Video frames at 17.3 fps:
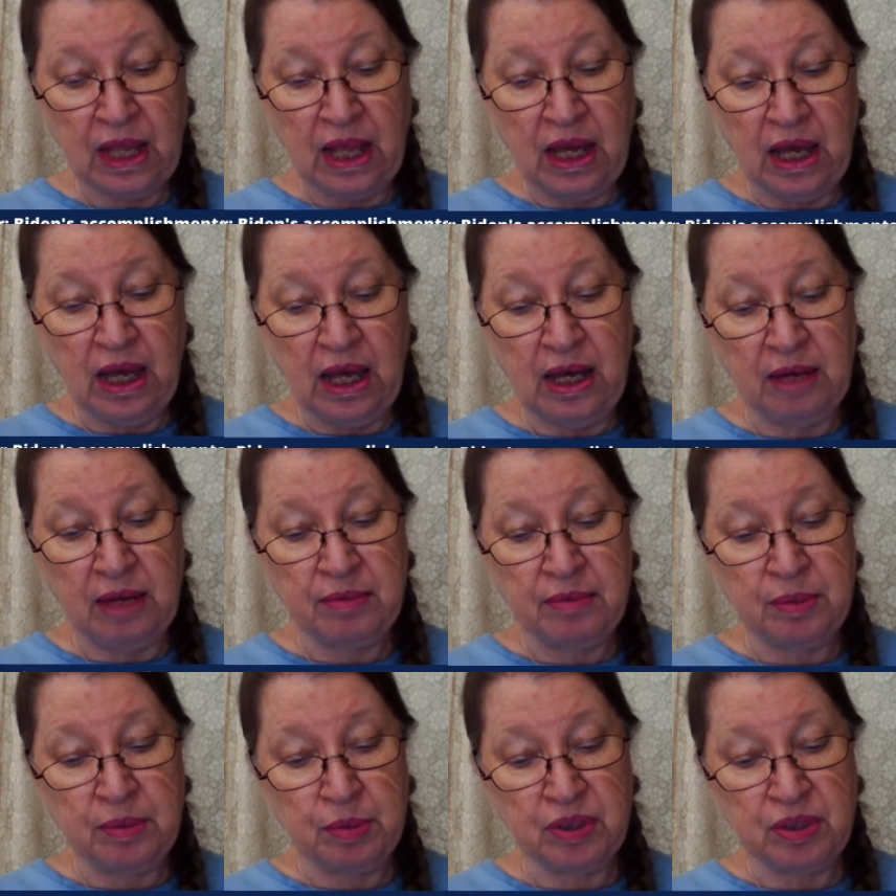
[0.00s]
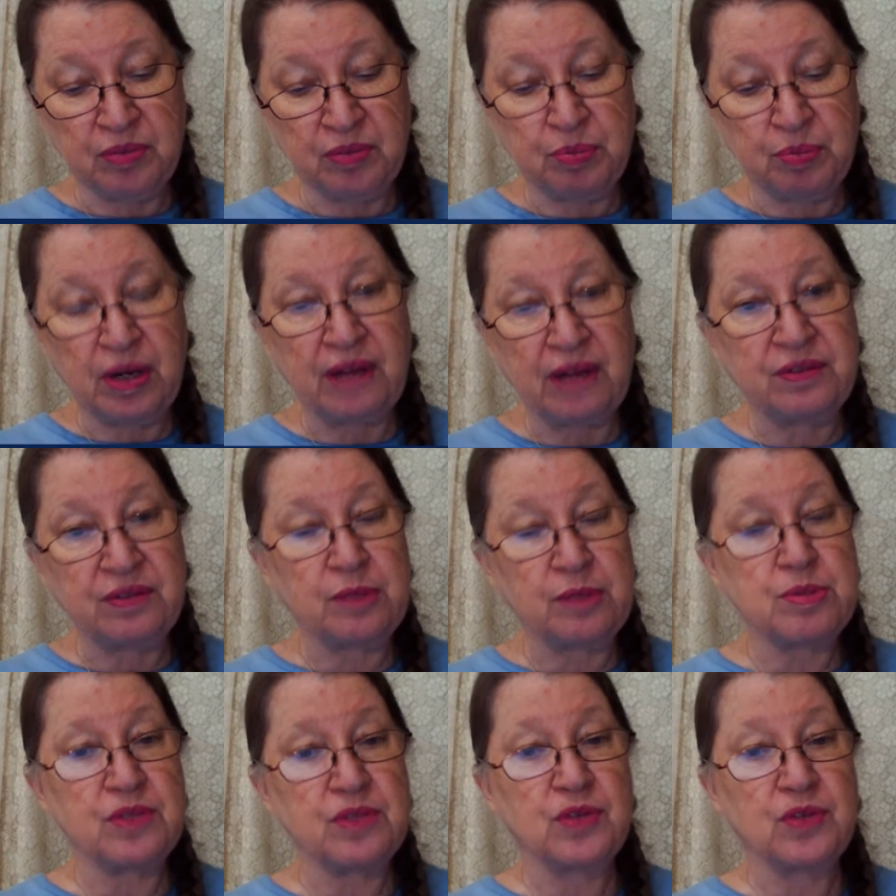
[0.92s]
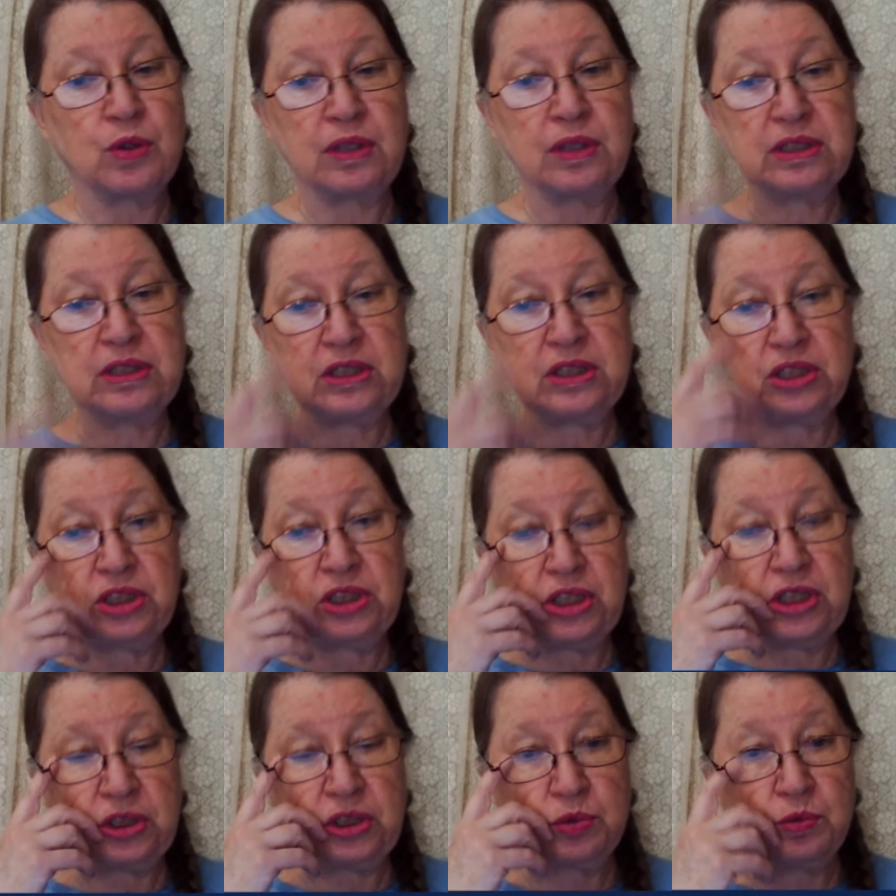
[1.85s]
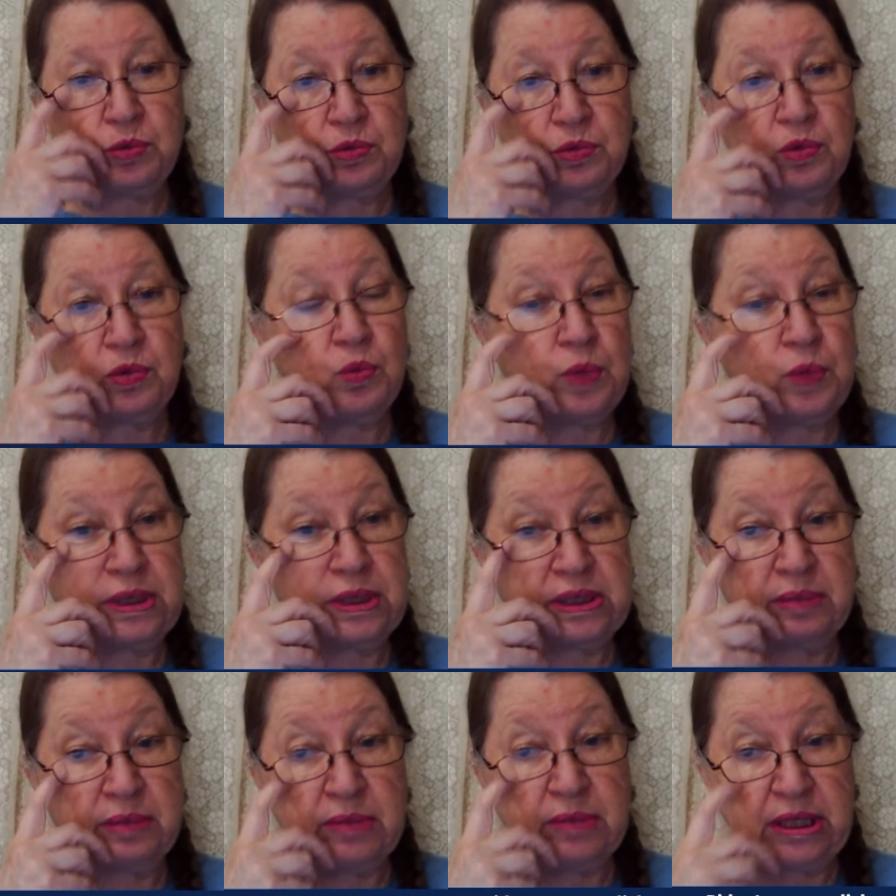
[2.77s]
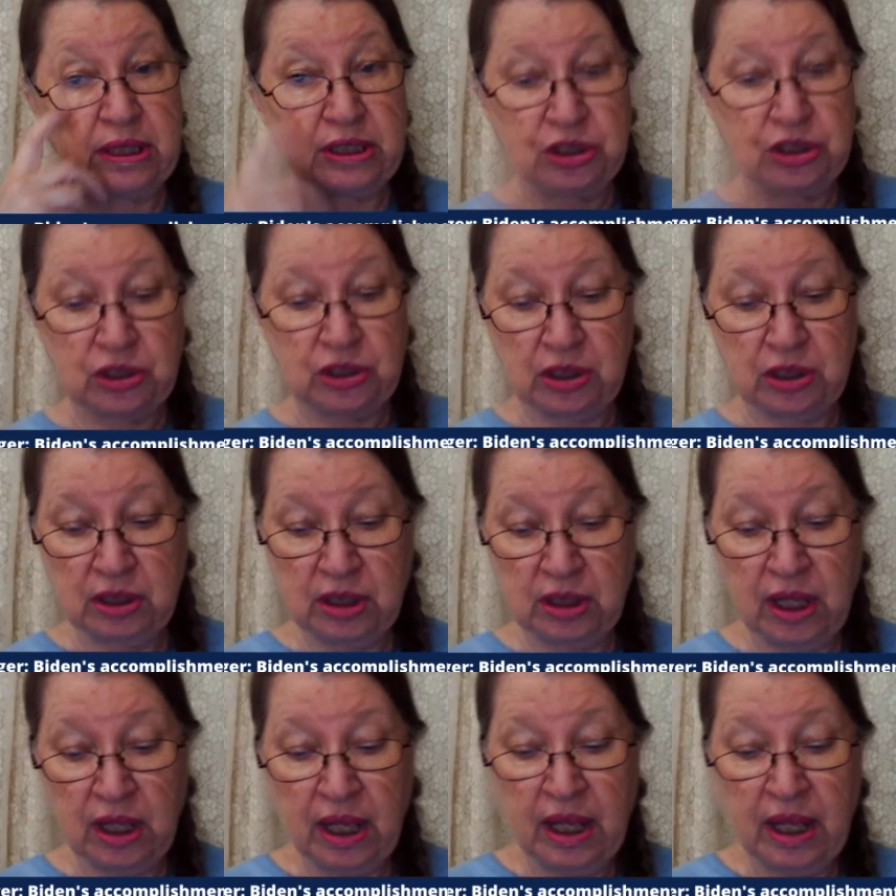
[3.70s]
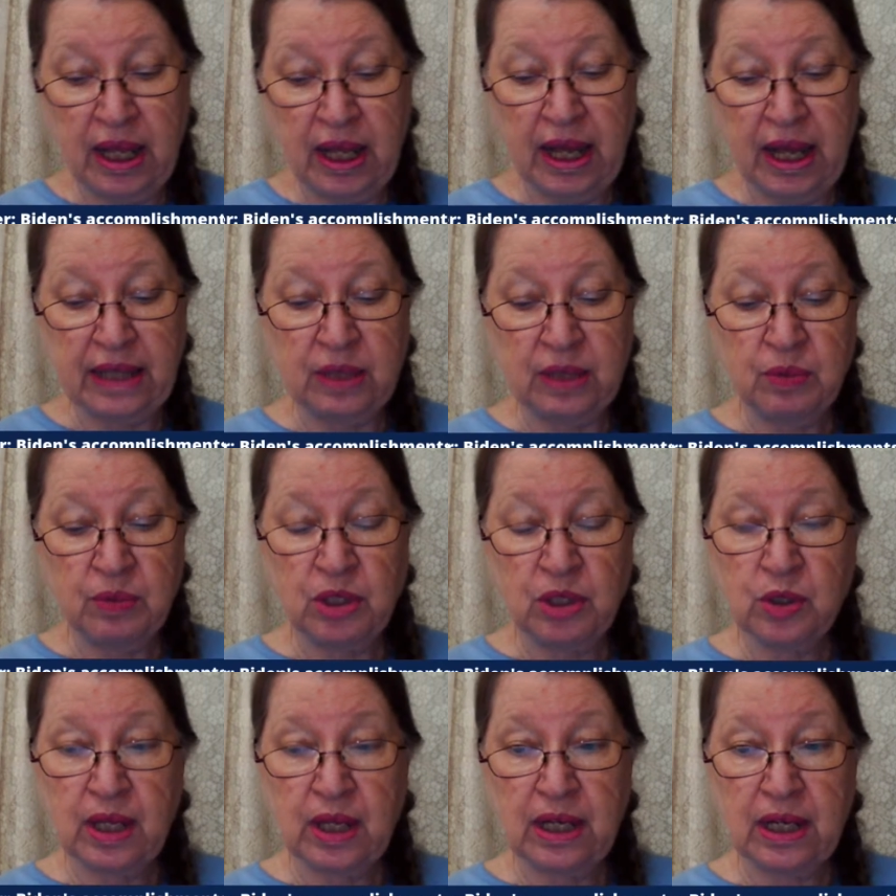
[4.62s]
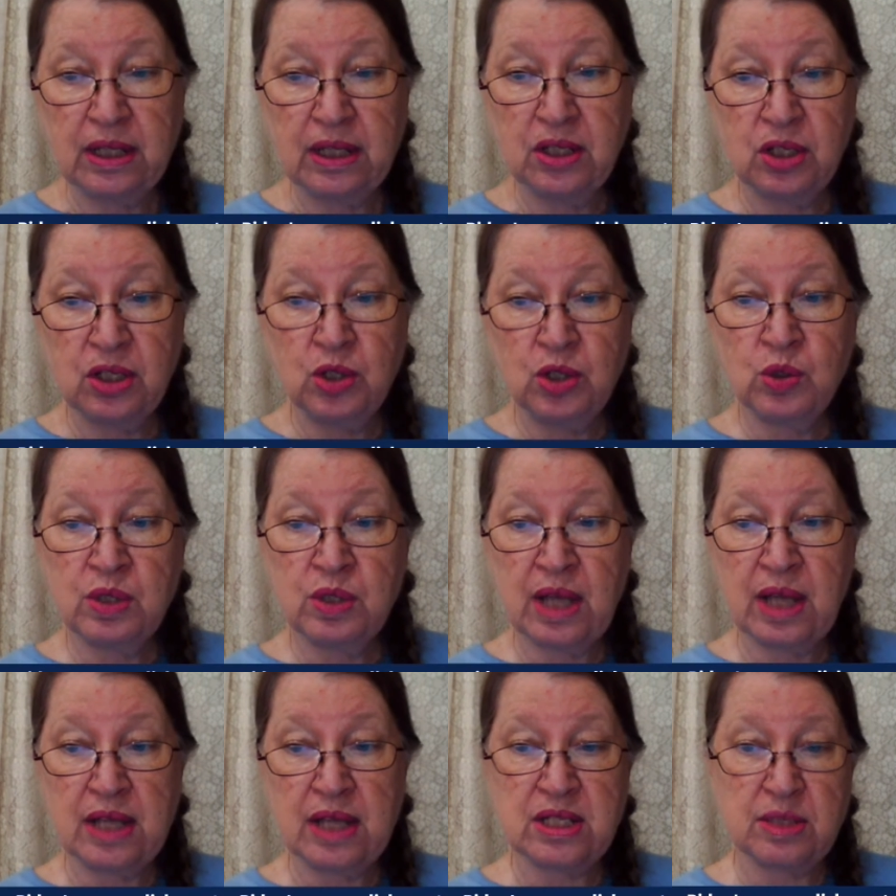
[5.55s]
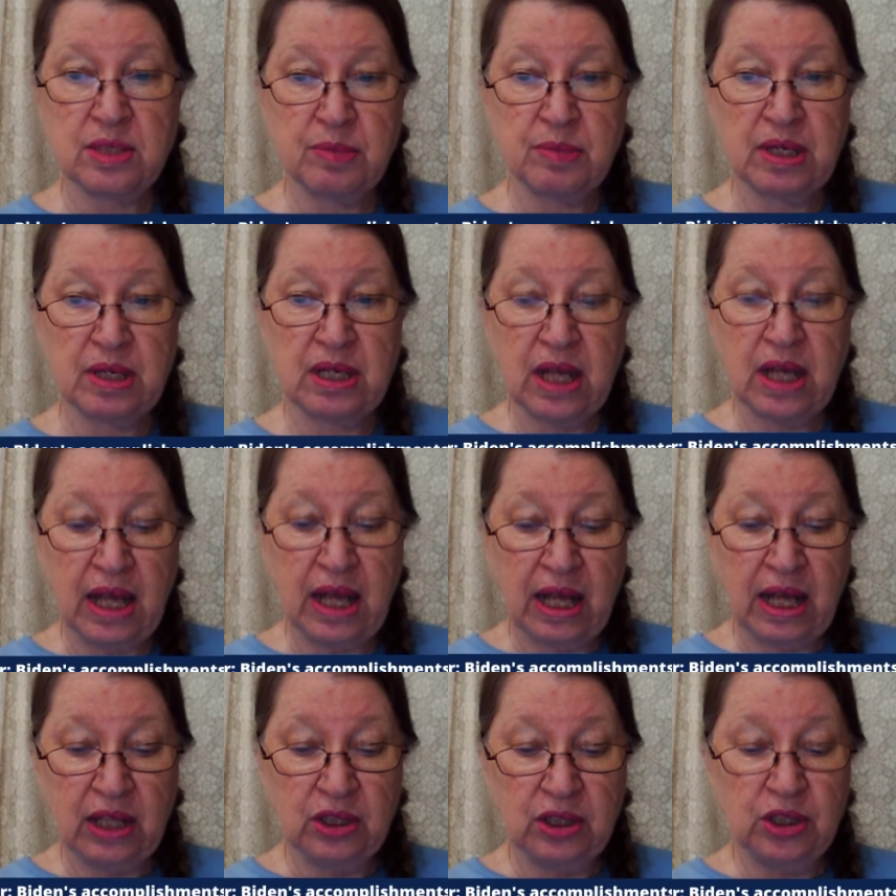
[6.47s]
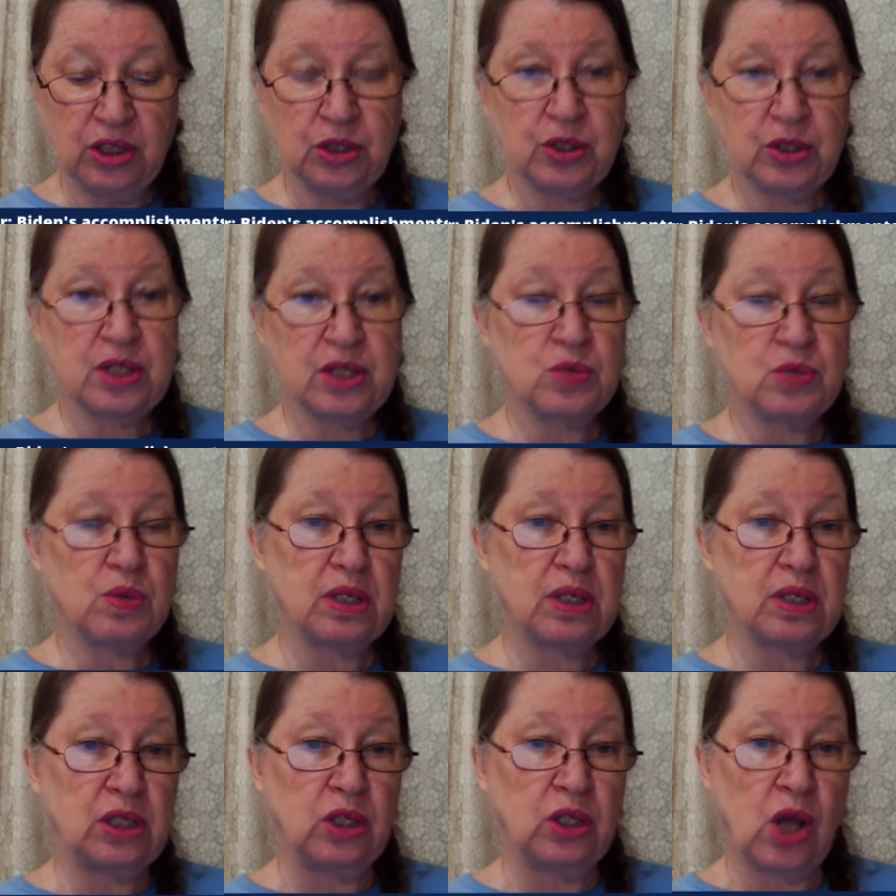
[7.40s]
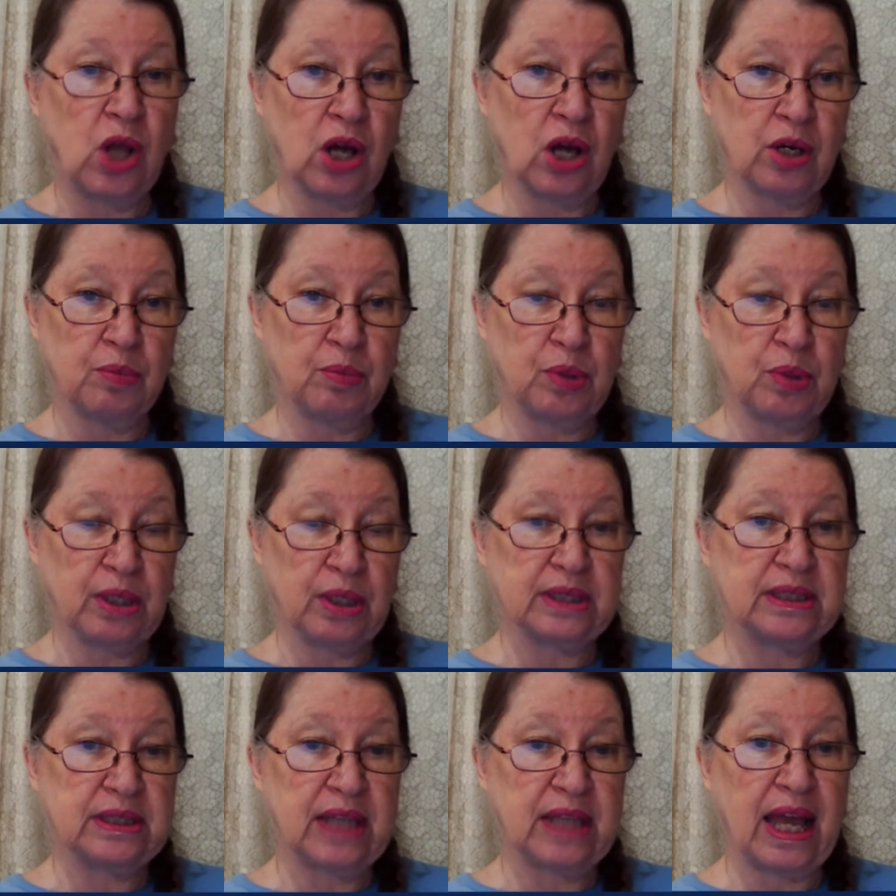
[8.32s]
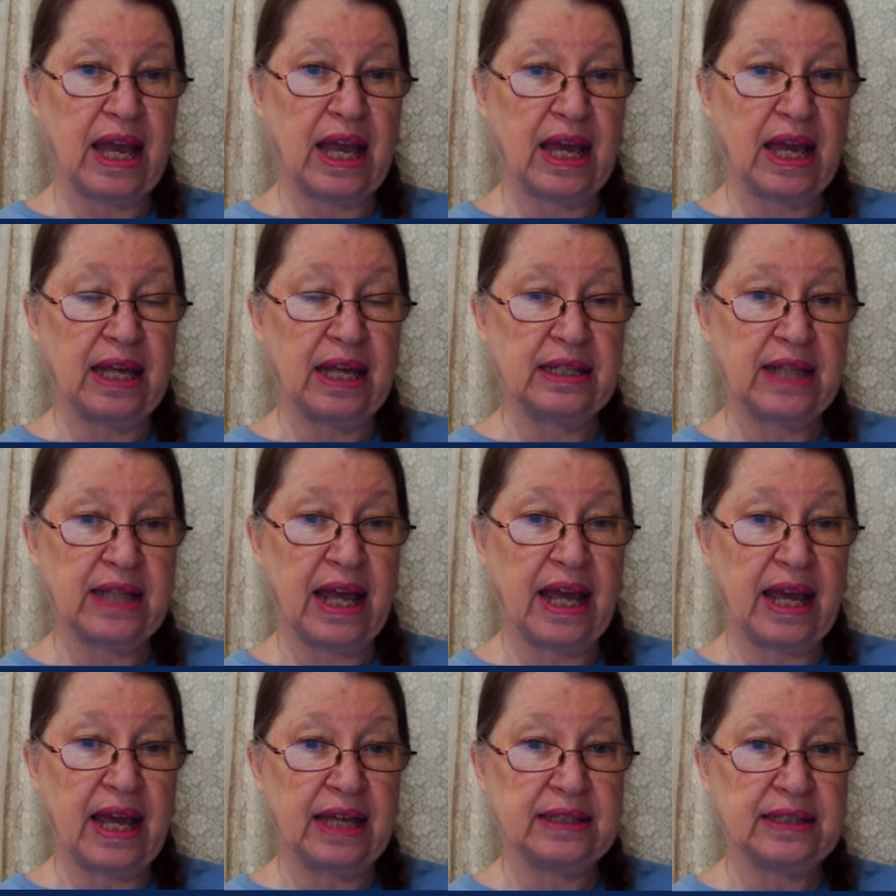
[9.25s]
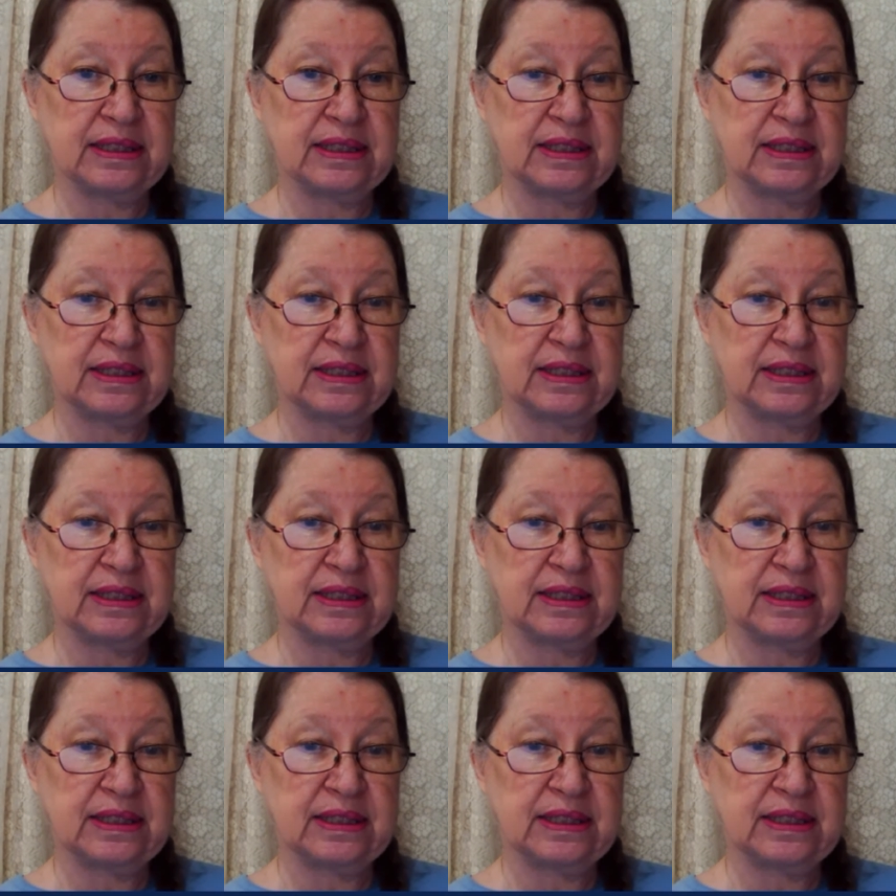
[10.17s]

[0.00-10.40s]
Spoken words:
The book of Proverbs, of course, is just wisdom literature. And then when you get into the New Testament, Luke is one of the longer books and has